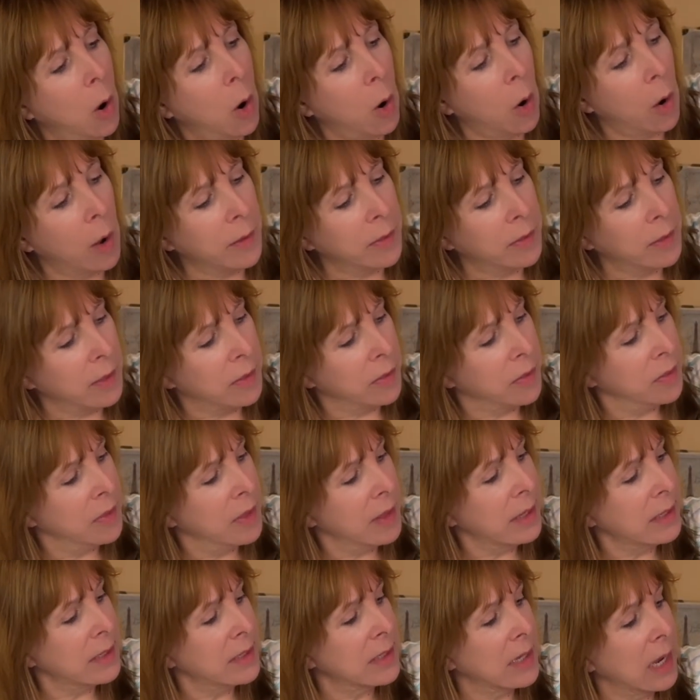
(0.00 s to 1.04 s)
on
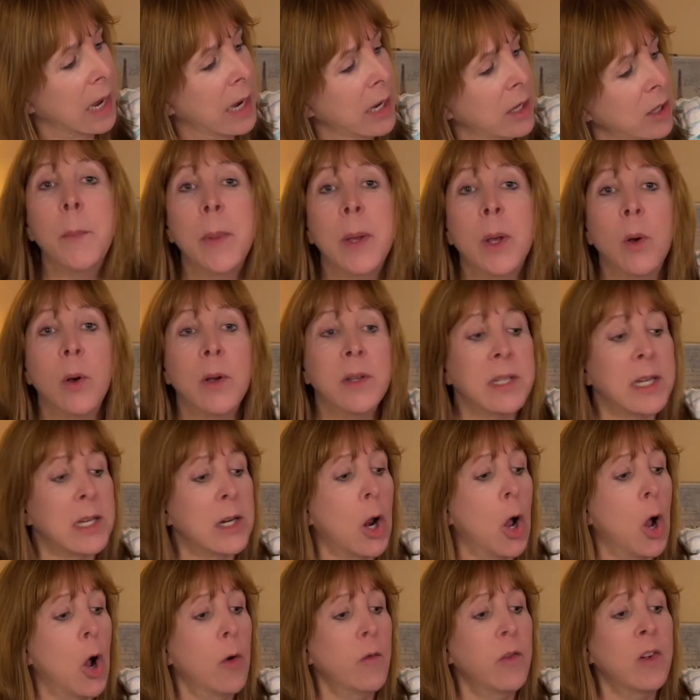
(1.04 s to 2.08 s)
this side, because it
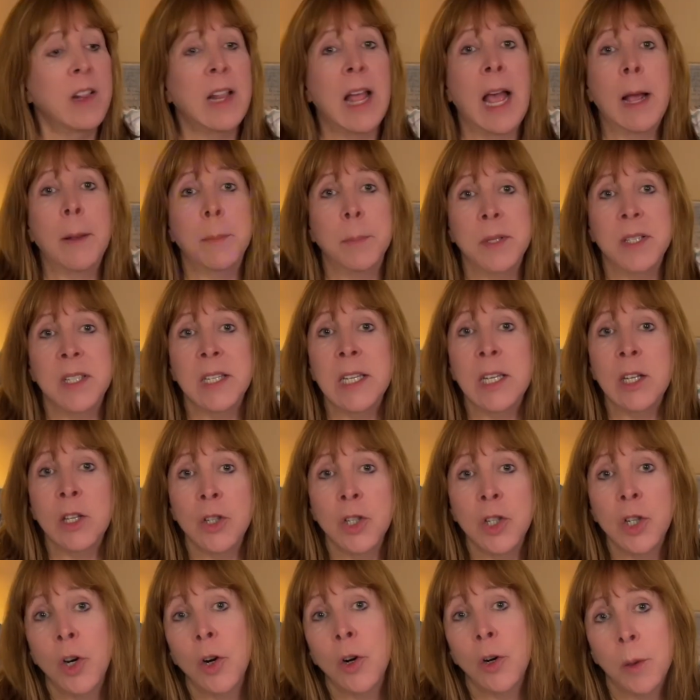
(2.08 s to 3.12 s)
overlaps the
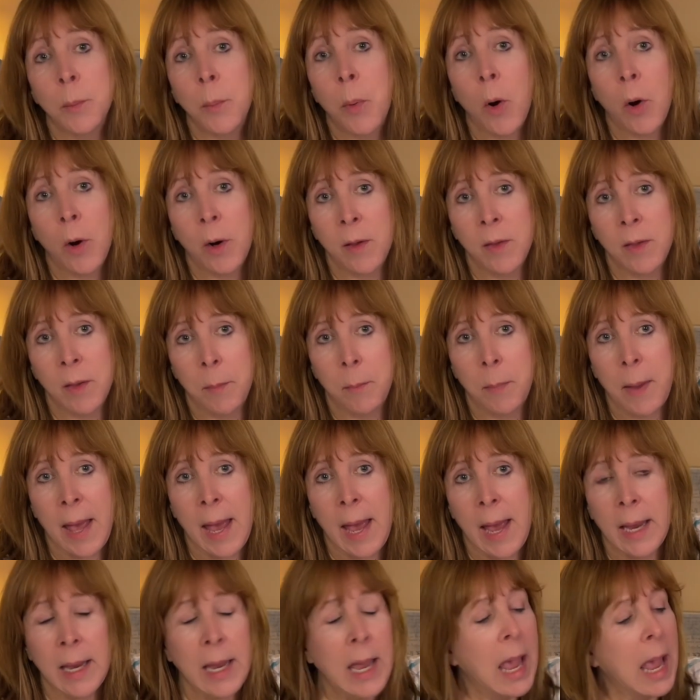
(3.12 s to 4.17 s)
internal part of the
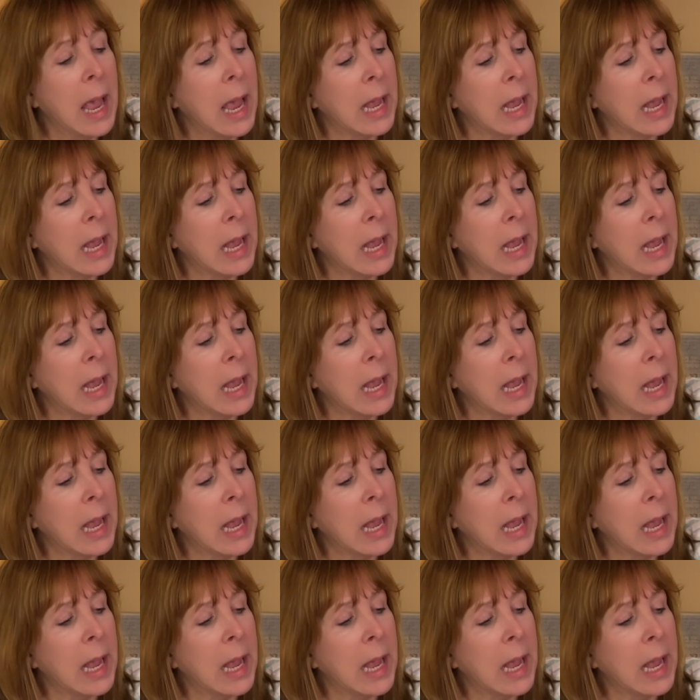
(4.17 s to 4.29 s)
bag.